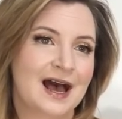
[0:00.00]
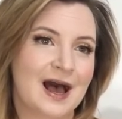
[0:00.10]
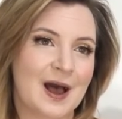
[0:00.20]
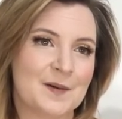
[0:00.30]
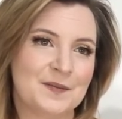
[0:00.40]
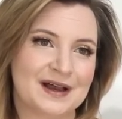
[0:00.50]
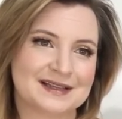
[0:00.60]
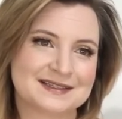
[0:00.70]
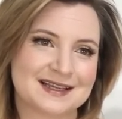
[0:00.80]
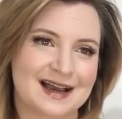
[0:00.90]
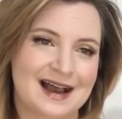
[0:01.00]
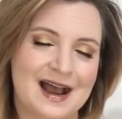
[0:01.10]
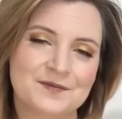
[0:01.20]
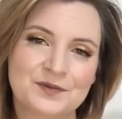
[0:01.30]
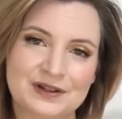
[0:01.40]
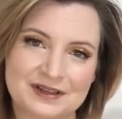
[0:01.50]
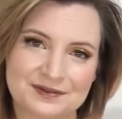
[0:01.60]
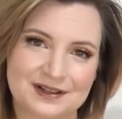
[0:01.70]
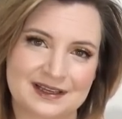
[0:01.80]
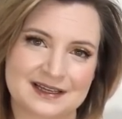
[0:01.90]
Uh, but uh, I'm really,
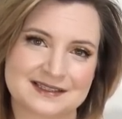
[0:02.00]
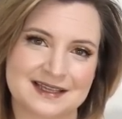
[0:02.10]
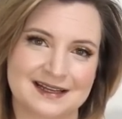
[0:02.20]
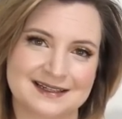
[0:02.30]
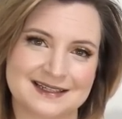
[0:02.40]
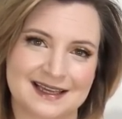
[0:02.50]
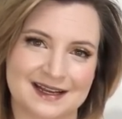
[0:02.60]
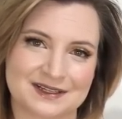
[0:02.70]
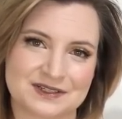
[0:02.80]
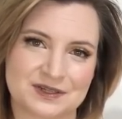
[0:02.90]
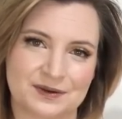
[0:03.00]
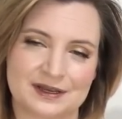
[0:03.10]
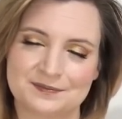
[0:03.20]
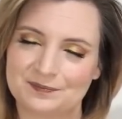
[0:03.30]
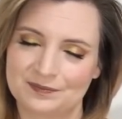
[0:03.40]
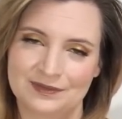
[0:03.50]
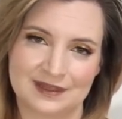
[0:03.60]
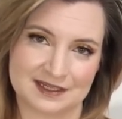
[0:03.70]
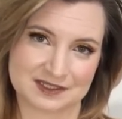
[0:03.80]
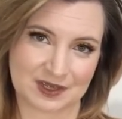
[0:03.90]
really excited to get into it.
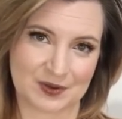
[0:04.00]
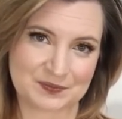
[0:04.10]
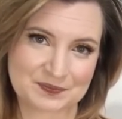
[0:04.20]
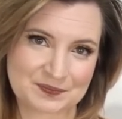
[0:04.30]
Let's go.